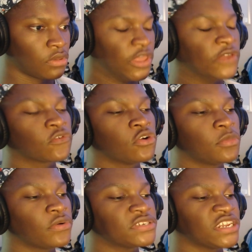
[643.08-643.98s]
If
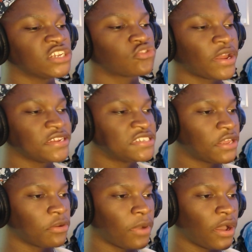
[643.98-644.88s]
Kumo was in his right
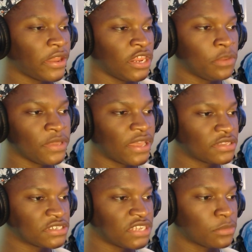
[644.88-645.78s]
state of mind, he'd be at
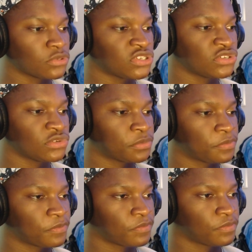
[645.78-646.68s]
this table too.
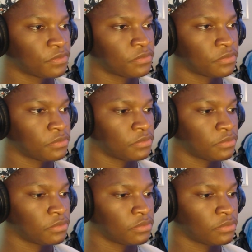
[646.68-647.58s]

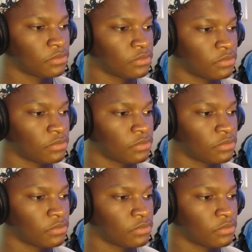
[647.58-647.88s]
Y'all